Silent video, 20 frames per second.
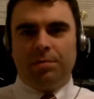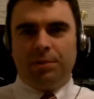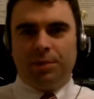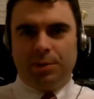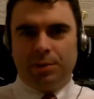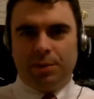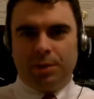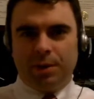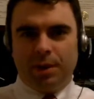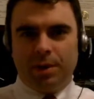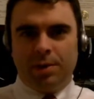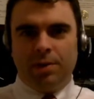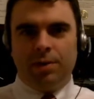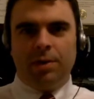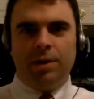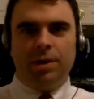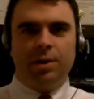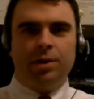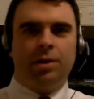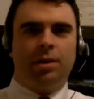to another
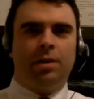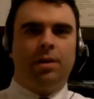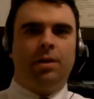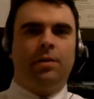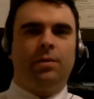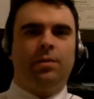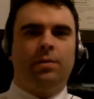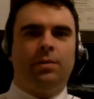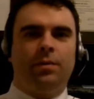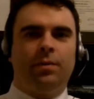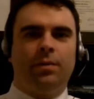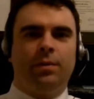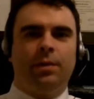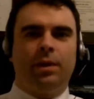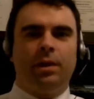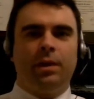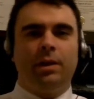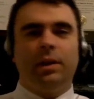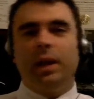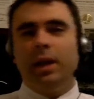edition of
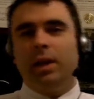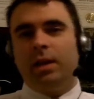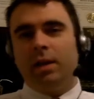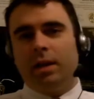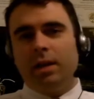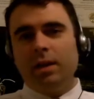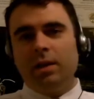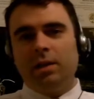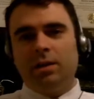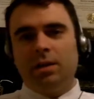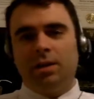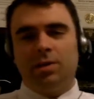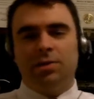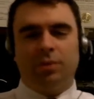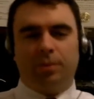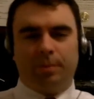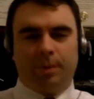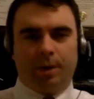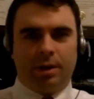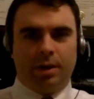Late Night
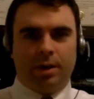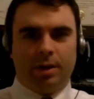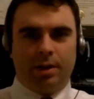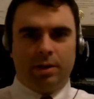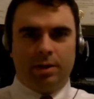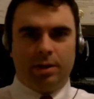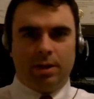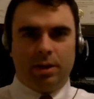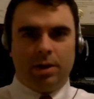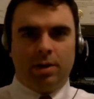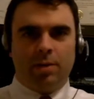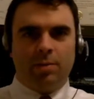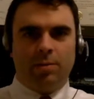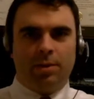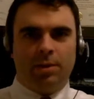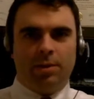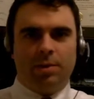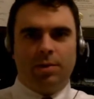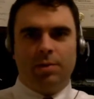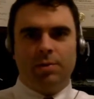Dental Marketing Talk
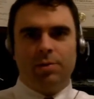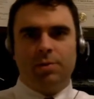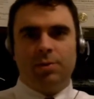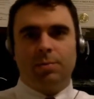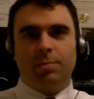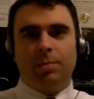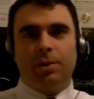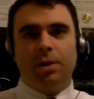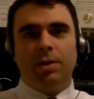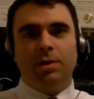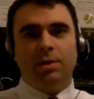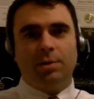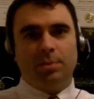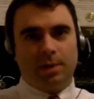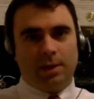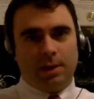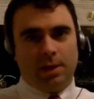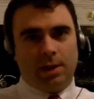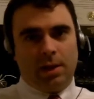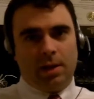with your host Paul
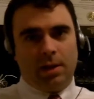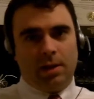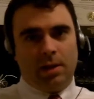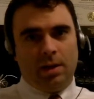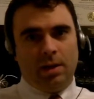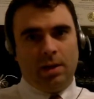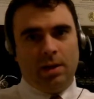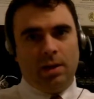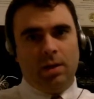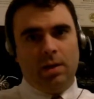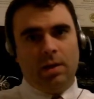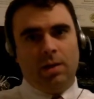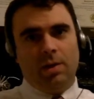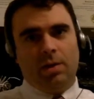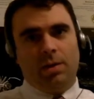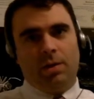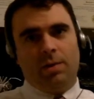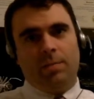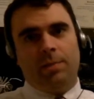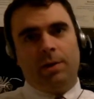Speziali,
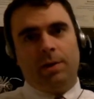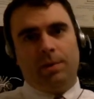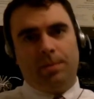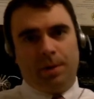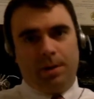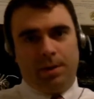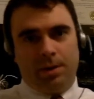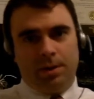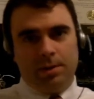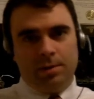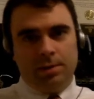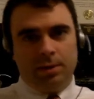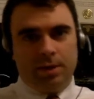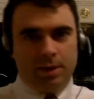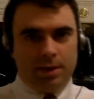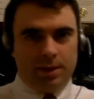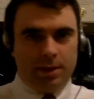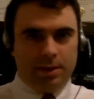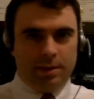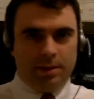or Paul
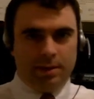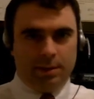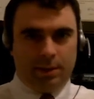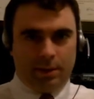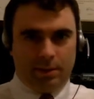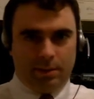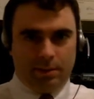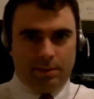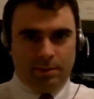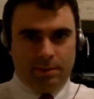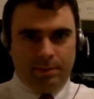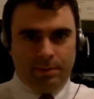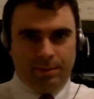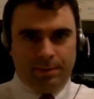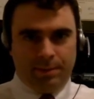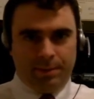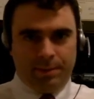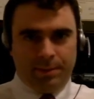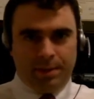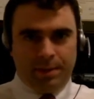on Dental Town.
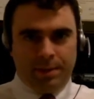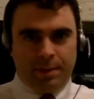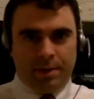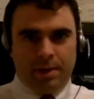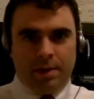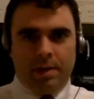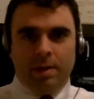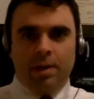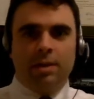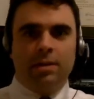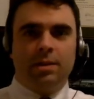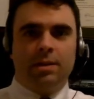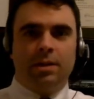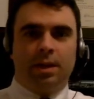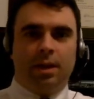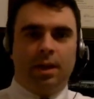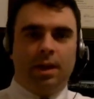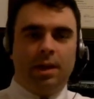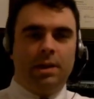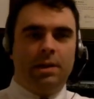
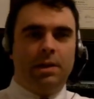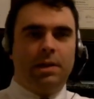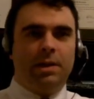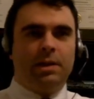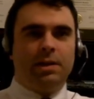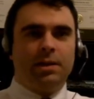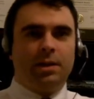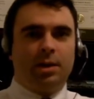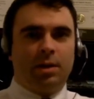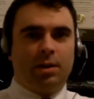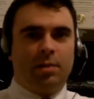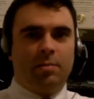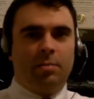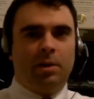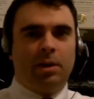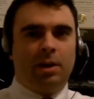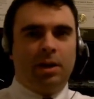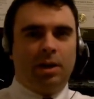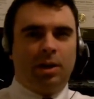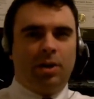Tonight is going to
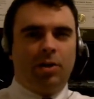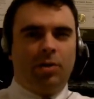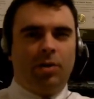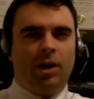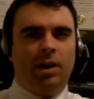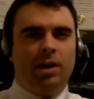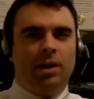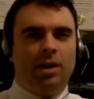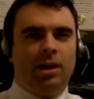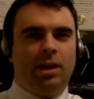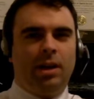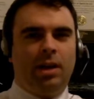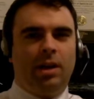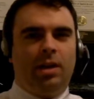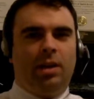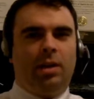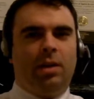be a great night.